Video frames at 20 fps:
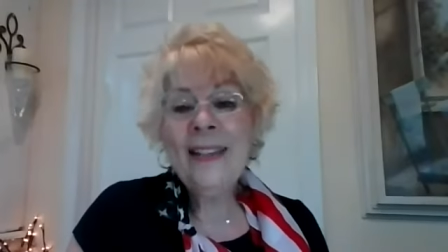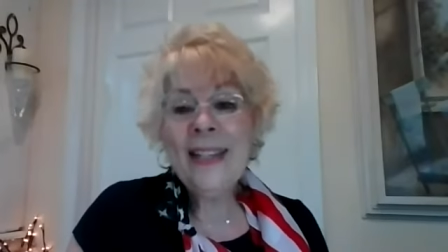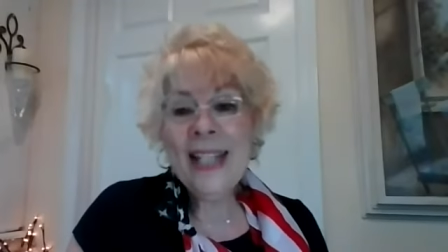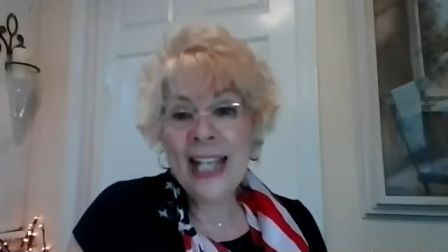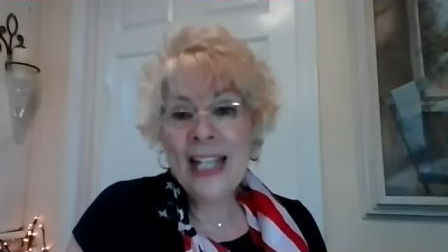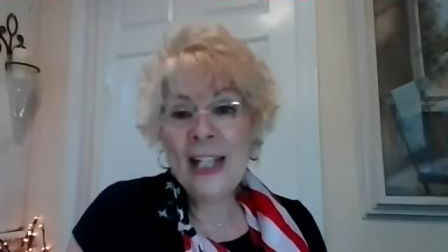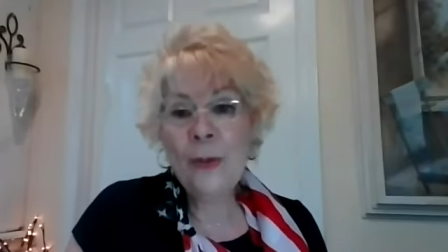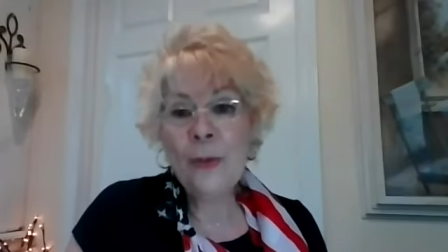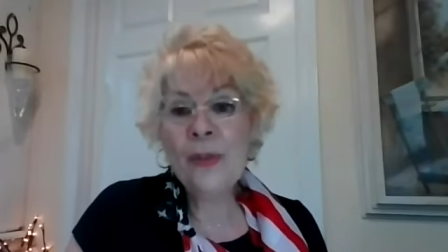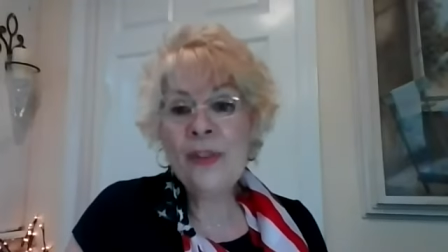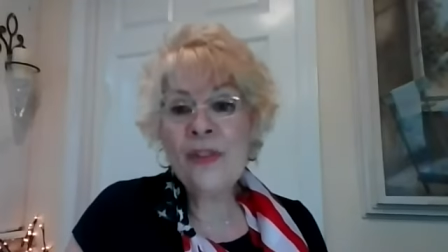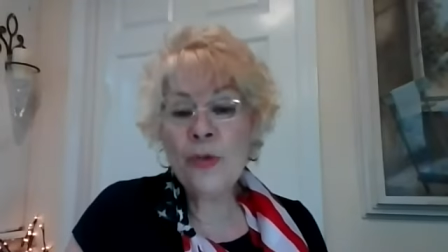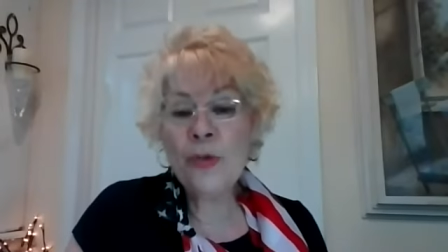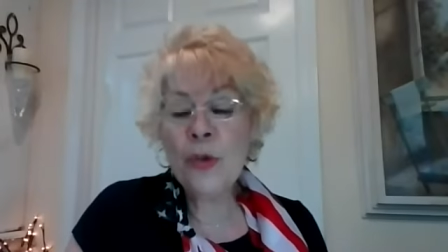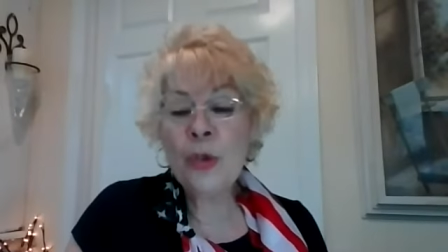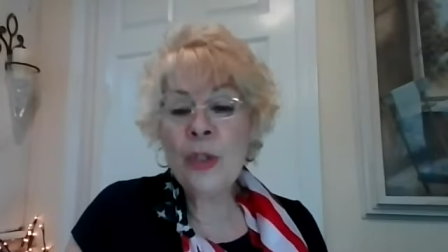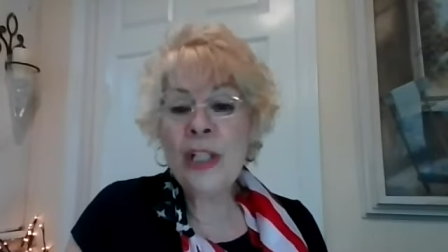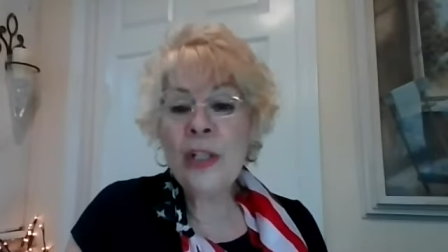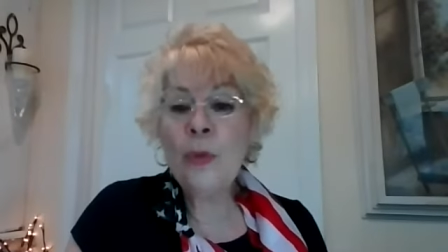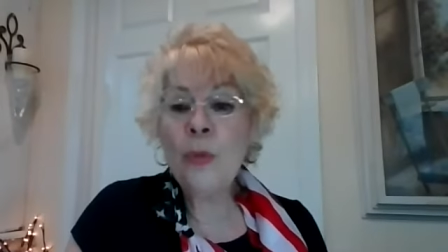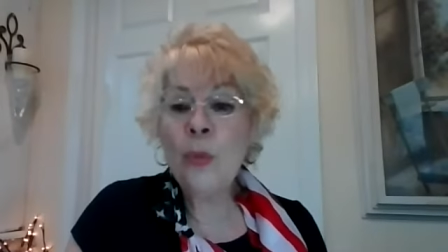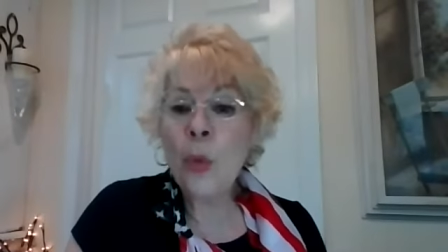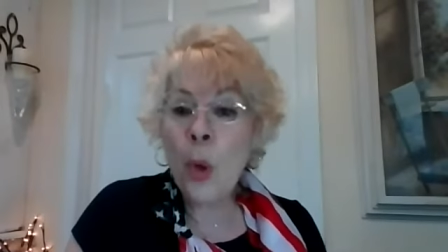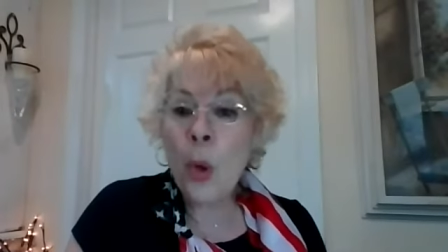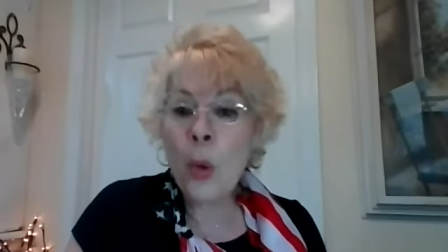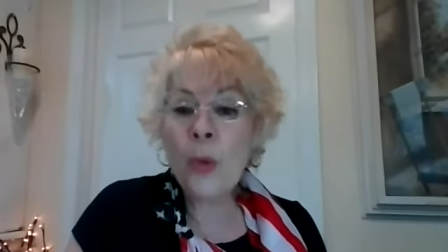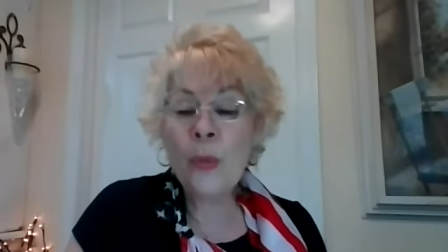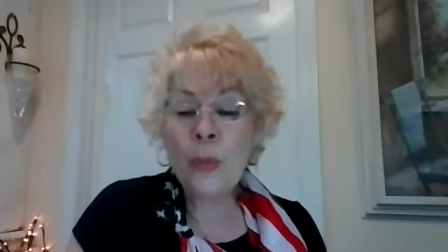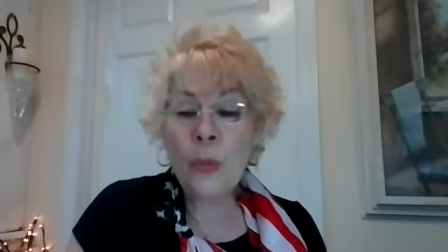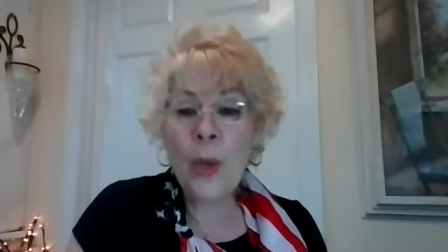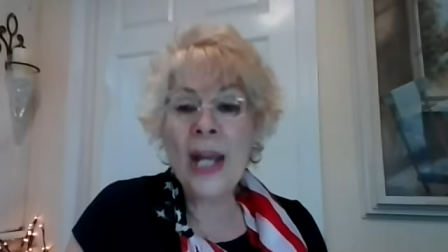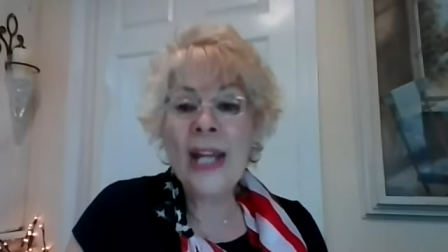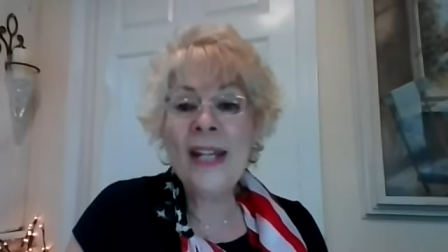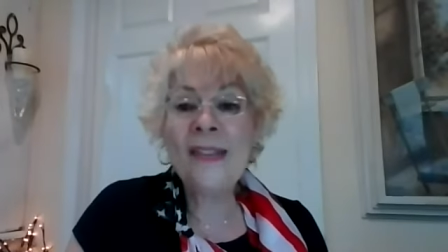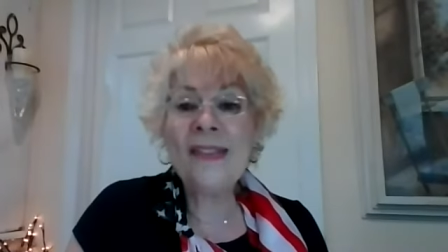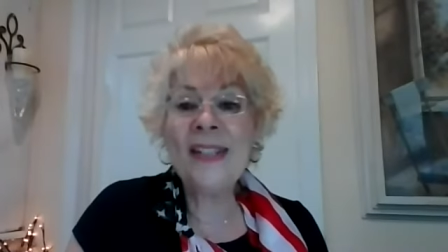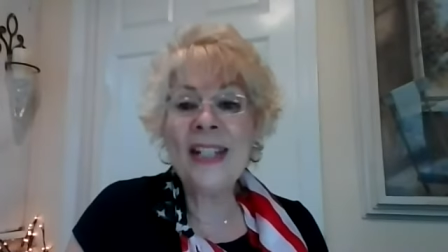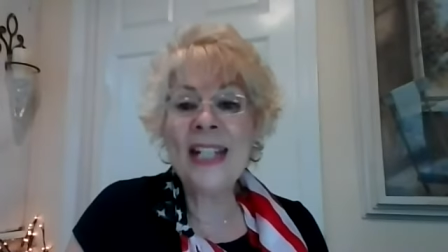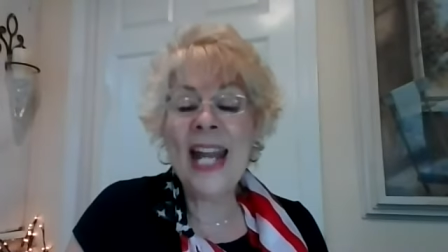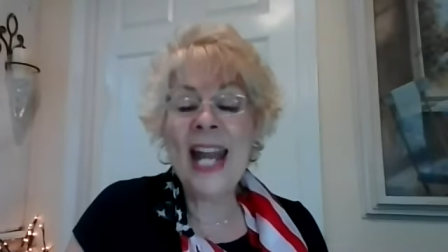that he was truly
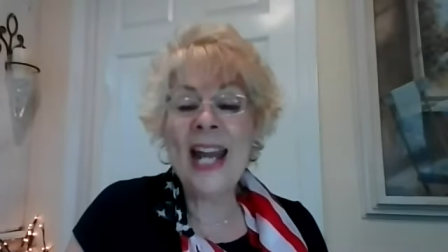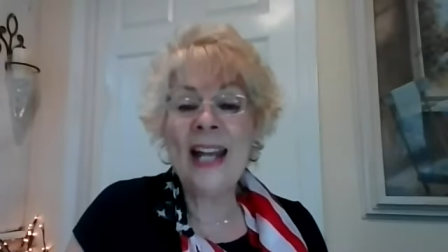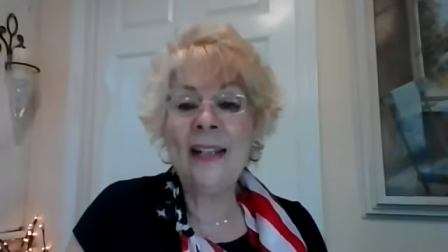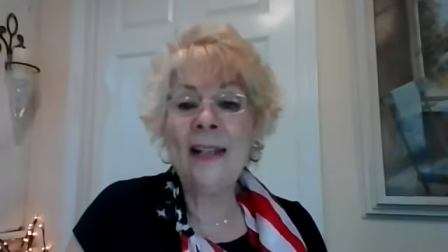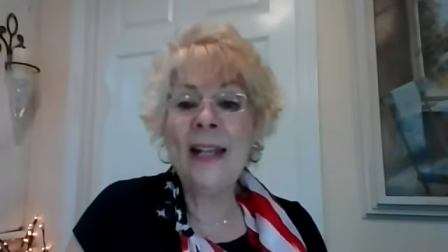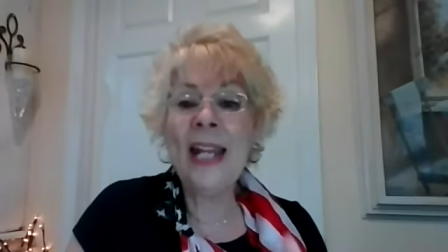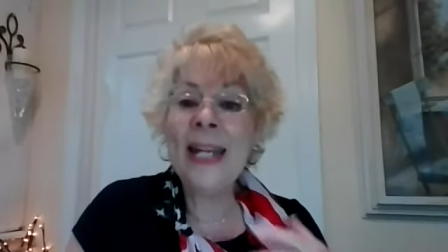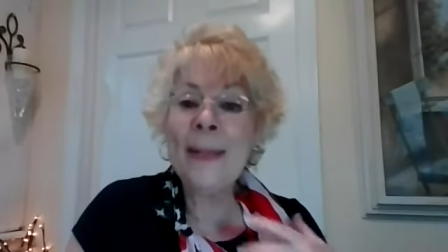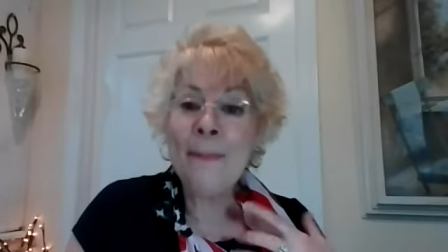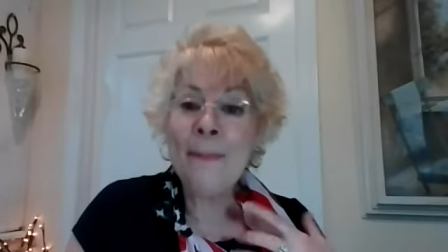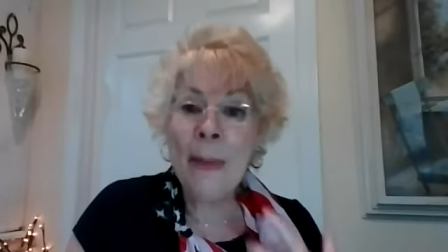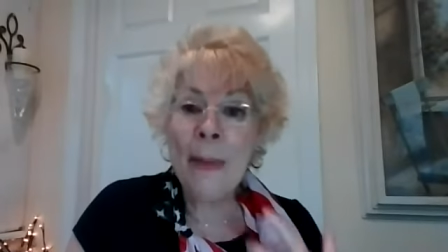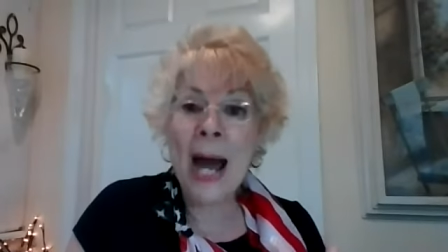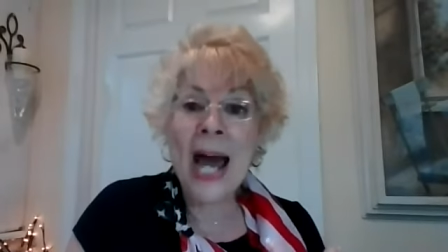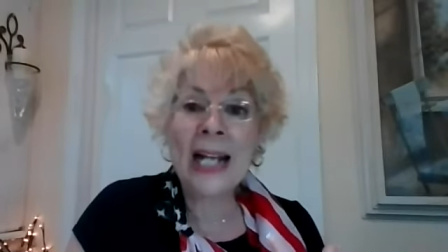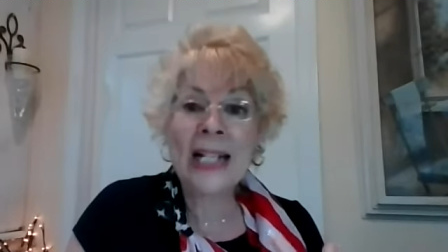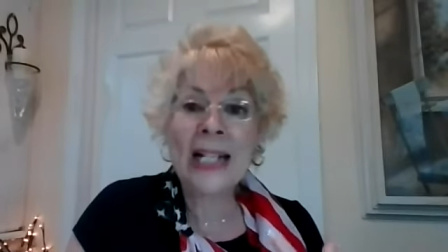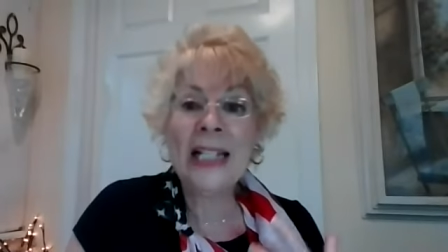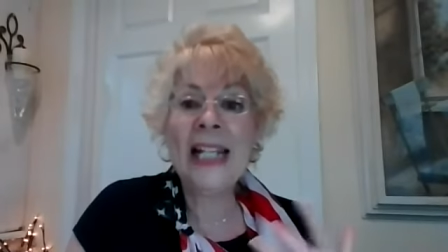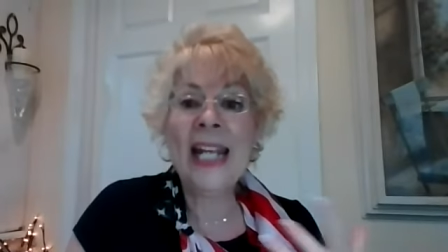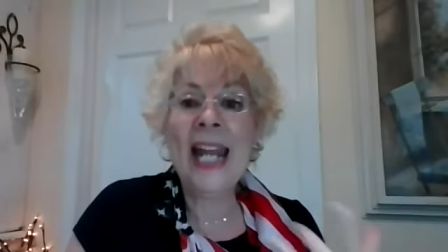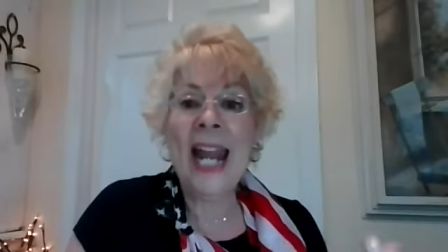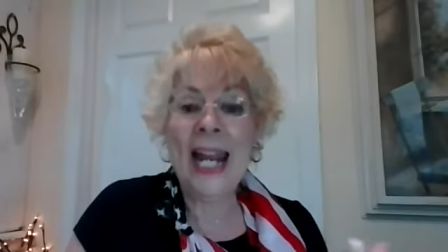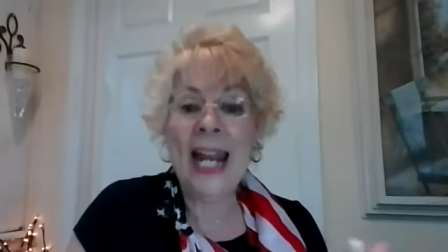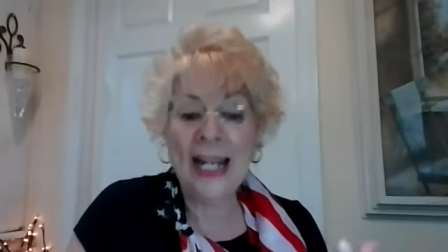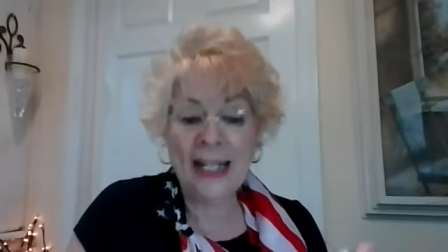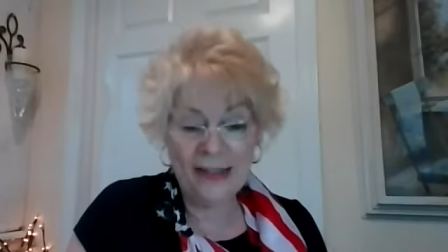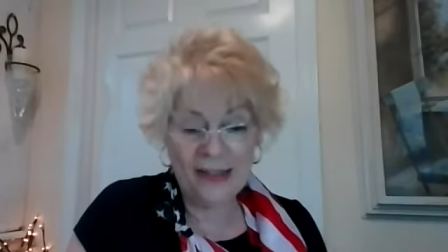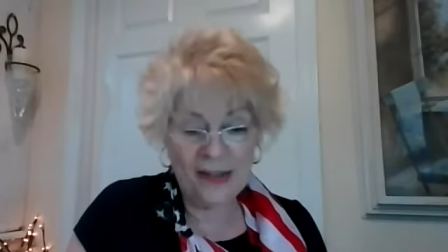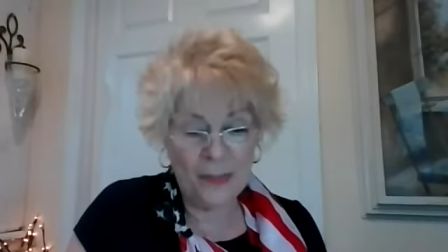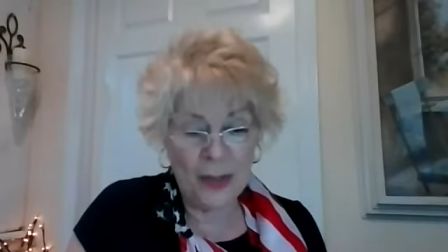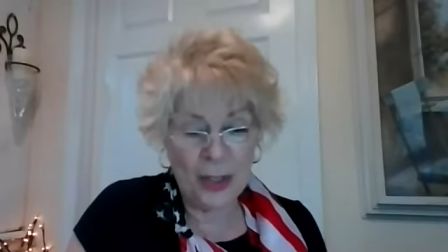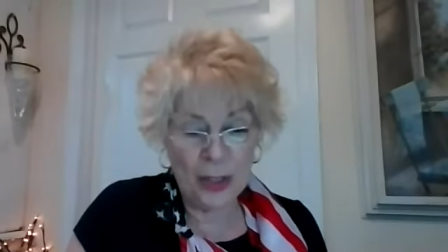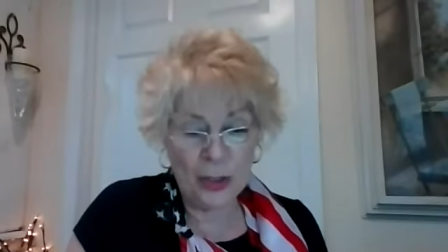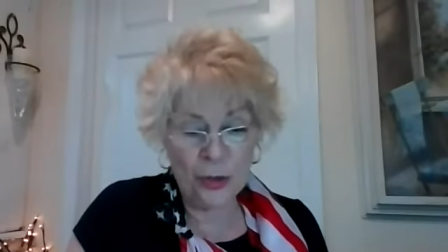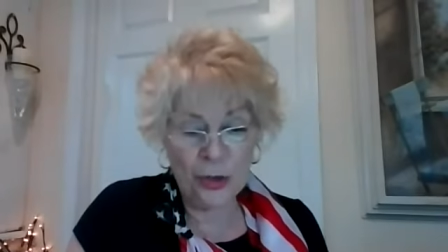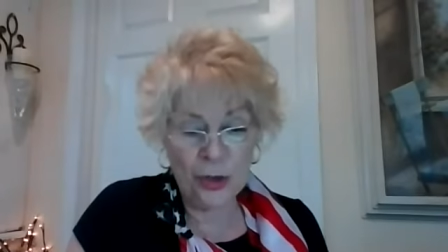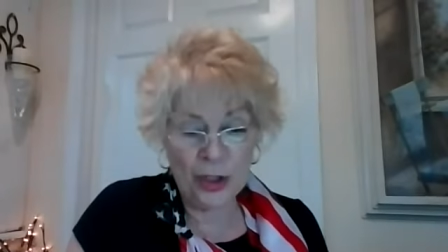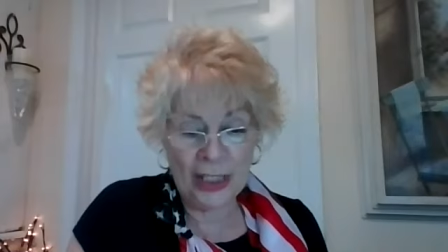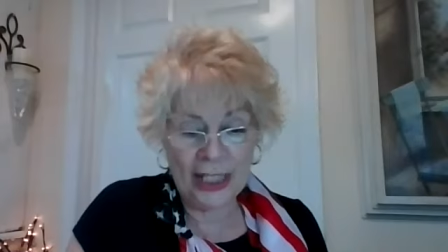raised again bodily and
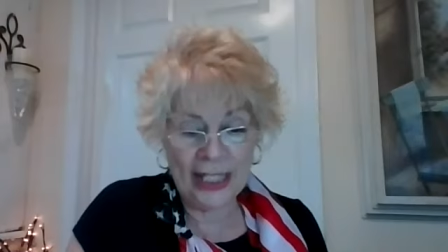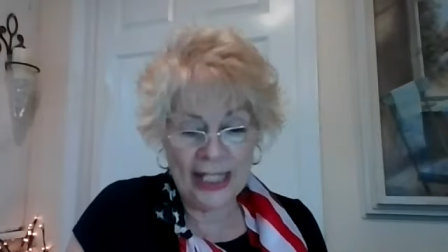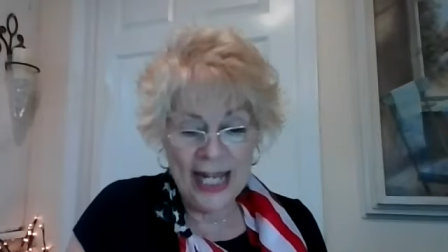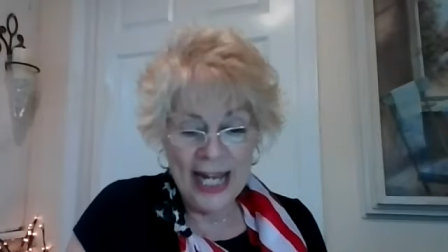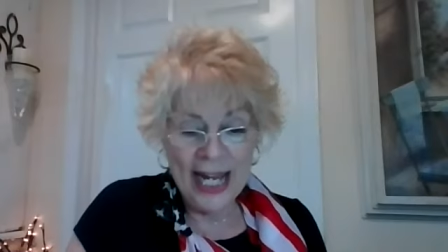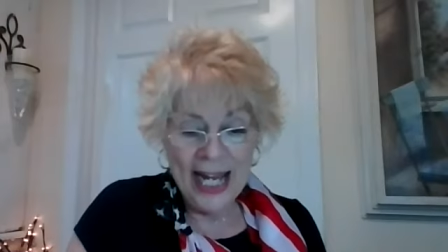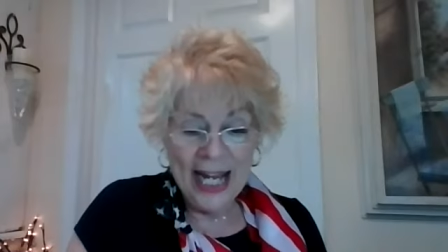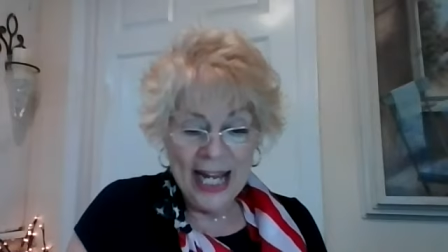spiritually.